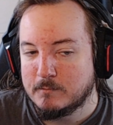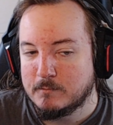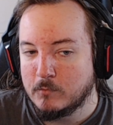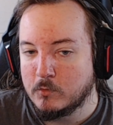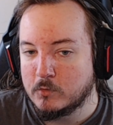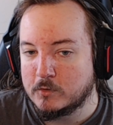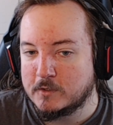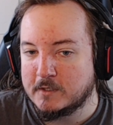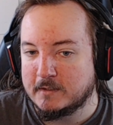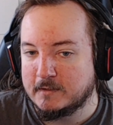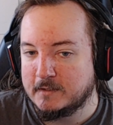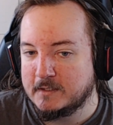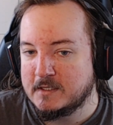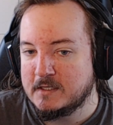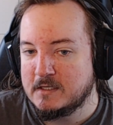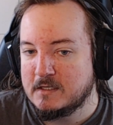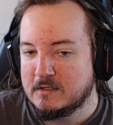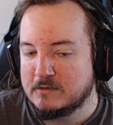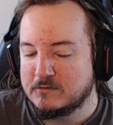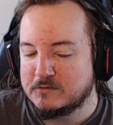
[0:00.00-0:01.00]
more
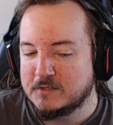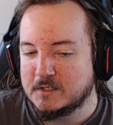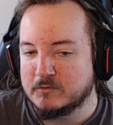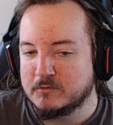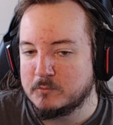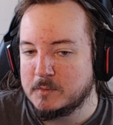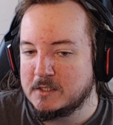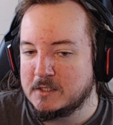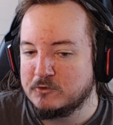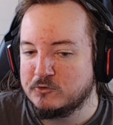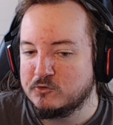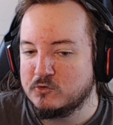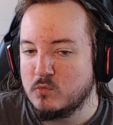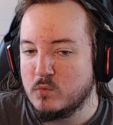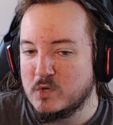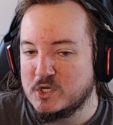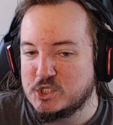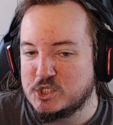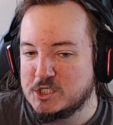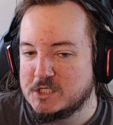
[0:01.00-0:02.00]
clicky instead of being
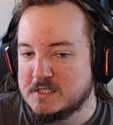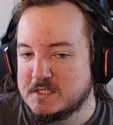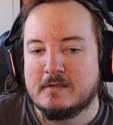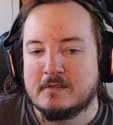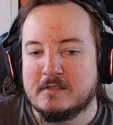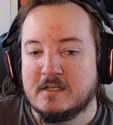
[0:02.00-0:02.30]
squishy.